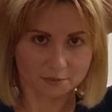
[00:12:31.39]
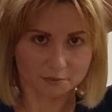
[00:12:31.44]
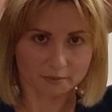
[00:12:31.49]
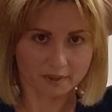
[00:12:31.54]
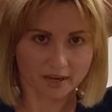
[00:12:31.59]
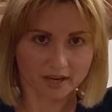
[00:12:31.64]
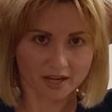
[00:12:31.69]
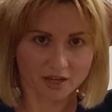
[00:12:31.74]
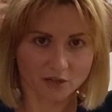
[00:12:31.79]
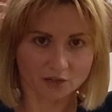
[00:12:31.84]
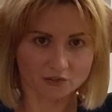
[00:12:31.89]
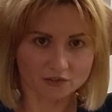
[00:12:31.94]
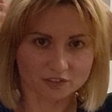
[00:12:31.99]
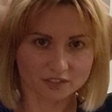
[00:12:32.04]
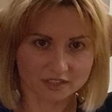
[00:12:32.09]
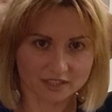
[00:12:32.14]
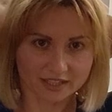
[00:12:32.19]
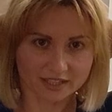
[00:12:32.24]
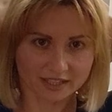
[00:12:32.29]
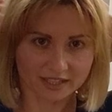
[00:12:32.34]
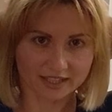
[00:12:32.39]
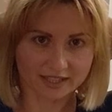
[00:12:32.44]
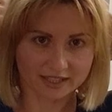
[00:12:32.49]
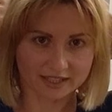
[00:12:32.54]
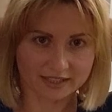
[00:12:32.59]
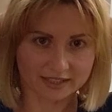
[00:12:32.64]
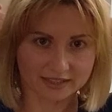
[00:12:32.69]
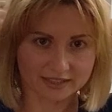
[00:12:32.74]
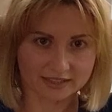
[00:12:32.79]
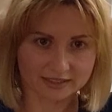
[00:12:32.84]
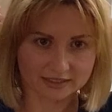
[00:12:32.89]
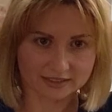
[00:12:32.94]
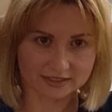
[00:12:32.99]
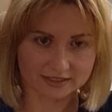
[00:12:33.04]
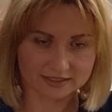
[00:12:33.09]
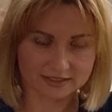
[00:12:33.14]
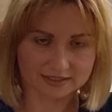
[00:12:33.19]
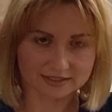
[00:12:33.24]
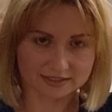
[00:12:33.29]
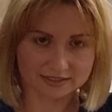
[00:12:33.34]
back of the head,
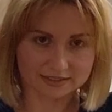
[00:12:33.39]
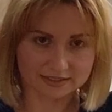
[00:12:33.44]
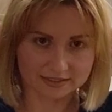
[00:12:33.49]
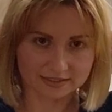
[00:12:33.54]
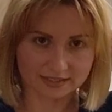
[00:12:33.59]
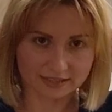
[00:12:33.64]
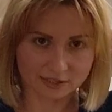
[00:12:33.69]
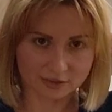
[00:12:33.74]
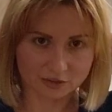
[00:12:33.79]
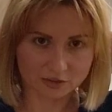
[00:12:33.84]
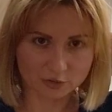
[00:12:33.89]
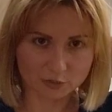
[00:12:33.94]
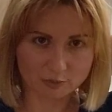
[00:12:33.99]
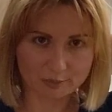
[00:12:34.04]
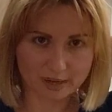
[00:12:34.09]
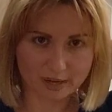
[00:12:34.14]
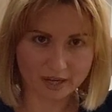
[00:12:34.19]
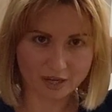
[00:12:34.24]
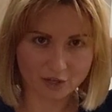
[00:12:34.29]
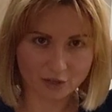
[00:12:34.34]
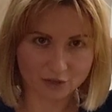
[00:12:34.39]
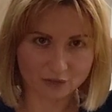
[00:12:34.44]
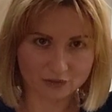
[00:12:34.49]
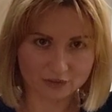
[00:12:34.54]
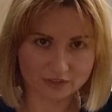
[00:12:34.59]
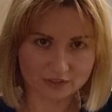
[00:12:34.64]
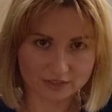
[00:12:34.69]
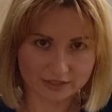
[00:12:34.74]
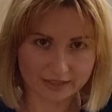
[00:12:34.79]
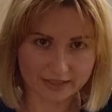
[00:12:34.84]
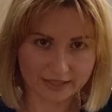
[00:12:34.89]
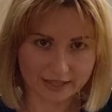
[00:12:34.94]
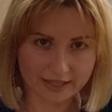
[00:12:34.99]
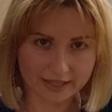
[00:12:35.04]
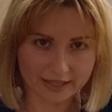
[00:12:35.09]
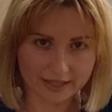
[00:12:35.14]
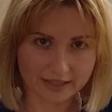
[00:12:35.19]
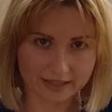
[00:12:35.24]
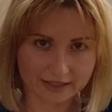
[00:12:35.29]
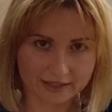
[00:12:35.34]
down the back of the
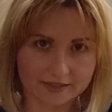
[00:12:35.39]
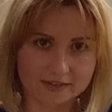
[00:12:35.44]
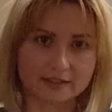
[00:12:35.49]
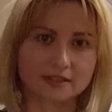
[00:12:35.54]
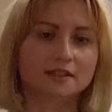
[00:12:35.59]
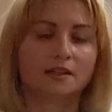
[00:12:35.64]
neck.